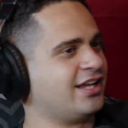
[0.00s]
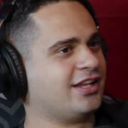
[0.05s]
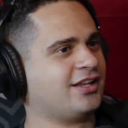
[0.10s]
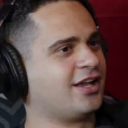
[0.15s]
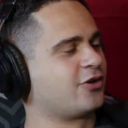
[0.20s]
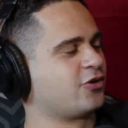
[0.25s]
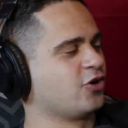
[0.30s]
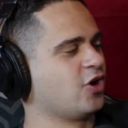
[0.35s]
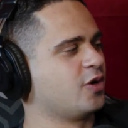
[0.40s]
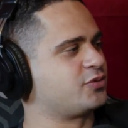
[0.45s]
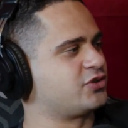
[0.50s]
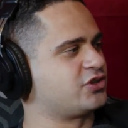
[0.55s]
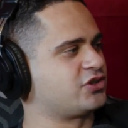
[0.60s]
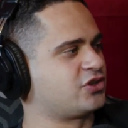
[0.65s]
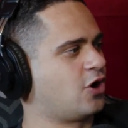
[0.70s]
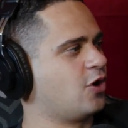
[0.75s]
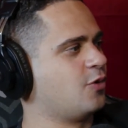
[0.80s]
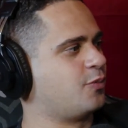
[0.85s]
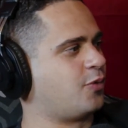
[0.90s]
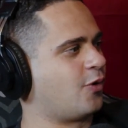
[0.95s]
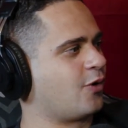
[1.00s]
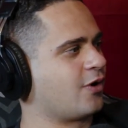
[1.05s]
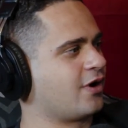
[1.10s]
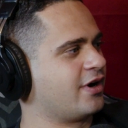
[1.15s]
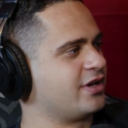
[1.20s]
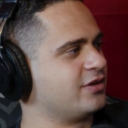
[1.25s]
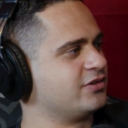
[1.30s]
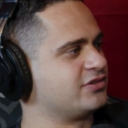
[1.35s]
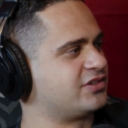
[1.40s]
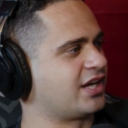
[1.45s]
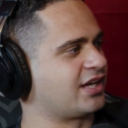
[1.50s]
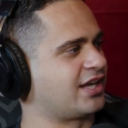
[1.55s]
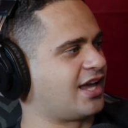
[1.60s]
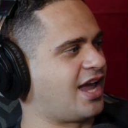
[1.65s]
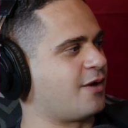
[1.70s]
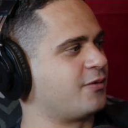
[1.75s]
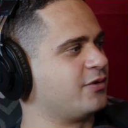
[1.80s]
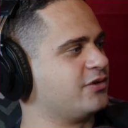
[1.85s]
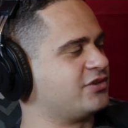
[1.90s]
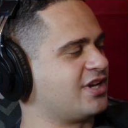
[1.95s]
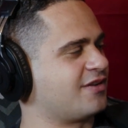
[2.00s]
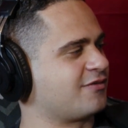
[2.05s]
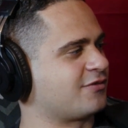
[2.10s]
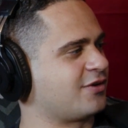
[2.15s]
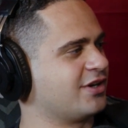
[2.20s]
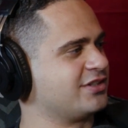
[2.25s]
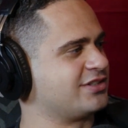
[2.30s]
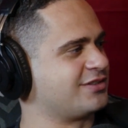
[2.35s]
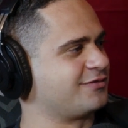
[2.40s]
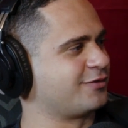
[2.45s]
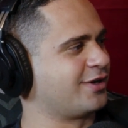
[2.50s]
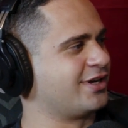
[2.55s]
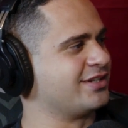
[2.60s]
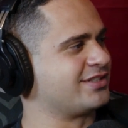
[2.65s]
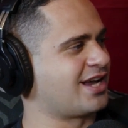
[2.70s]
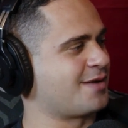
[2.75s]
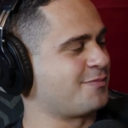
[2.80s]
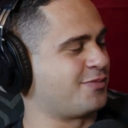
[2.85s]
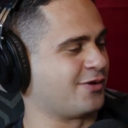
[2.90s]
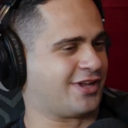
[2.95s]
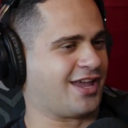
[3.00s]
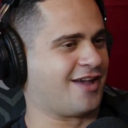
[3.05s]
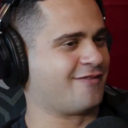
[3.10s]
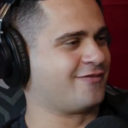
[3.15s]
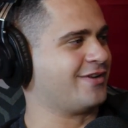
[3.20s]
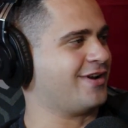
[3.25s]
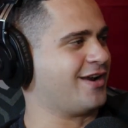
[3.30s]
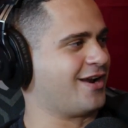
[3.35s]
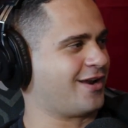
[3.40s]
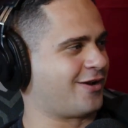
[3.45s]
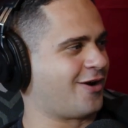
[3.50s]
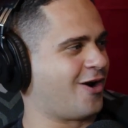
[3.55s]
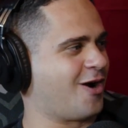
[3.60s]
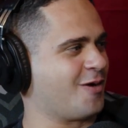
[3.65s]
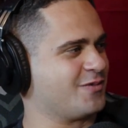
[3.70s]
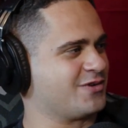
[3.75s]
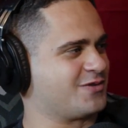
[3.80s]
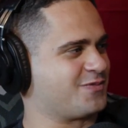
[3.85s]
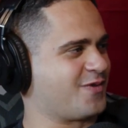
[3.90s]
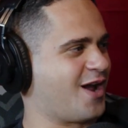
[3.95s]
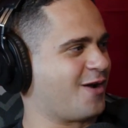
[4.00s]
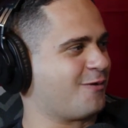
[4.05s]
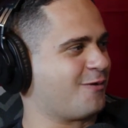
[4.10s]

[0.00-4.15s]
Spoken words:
He like grew up so poor, and he was like, "Yeah, we used to have crazy fights. I put Kevin in a garbage bag